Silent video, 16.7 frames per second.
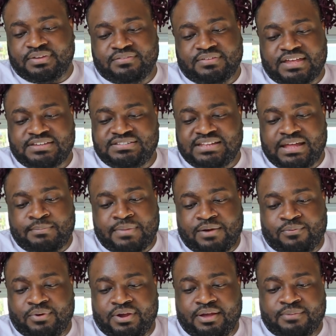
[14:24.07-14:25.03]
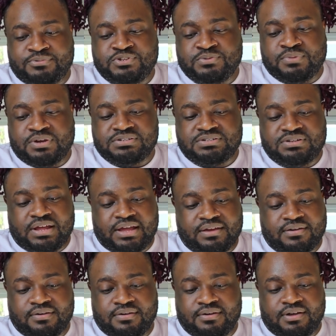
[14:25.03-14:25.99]
That's not my realm too much.
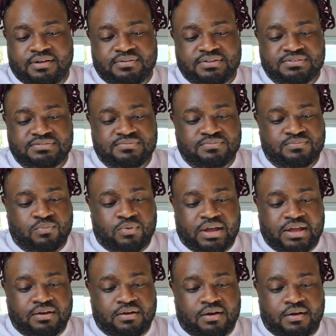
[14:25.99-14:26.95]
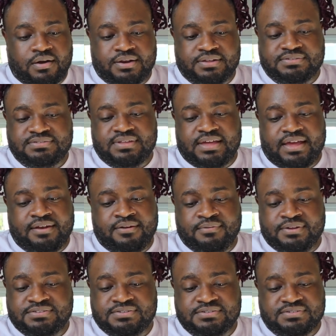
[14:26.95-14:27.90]
Like, girl, this white artist, I
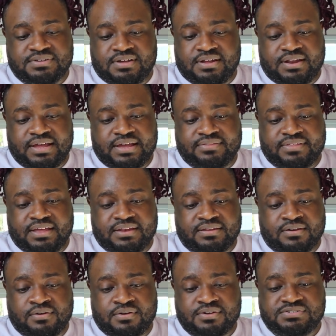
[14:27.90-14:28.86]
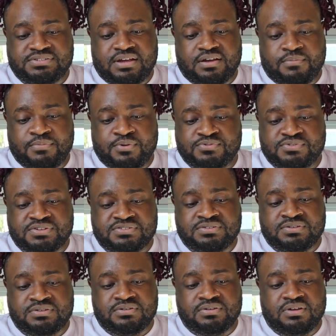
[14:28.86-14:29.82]
don't listen to her like that. The girl said her music is
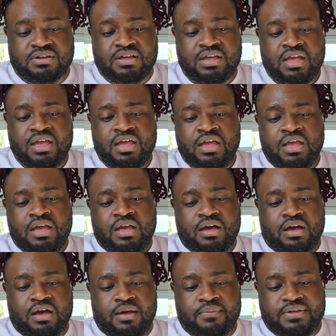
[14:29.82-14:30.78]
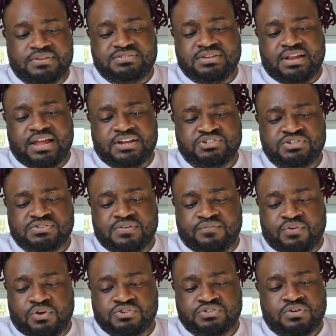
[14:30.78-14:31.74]
good. They said, like, she's a
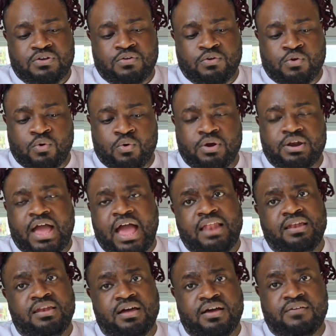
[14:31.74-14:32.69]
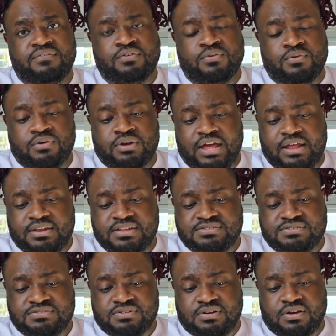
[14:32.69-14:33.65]
version of Lord. I love Lord. I
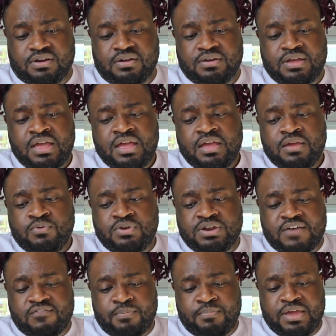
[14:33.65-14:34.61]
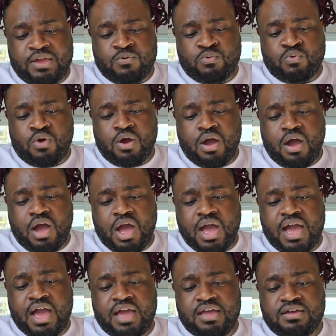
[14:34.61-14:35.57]
listen to her. We never be
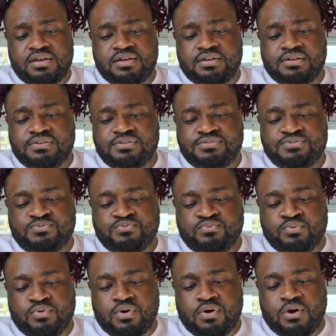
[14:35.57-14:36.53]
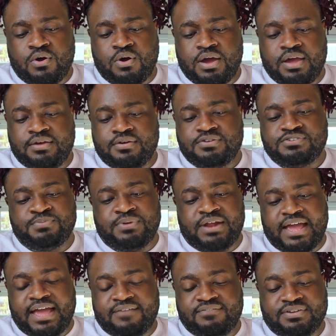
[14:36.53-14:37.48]
royals. But
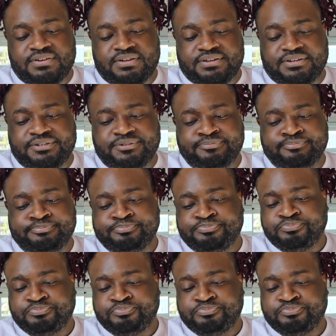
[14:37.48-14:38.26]
I